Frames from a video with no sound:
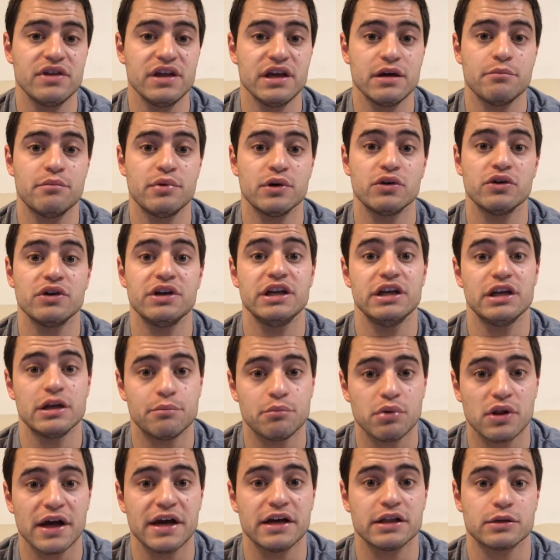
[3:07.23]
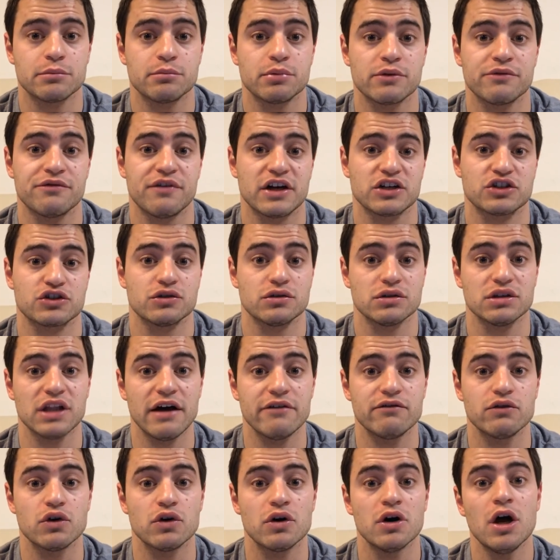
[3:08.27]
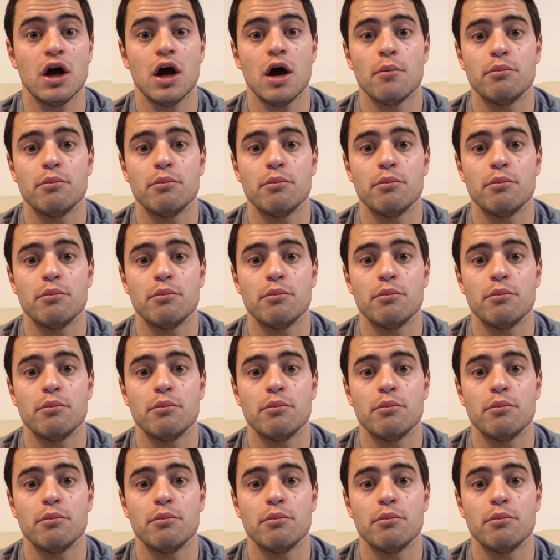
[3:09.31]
the ability to play at the professional level,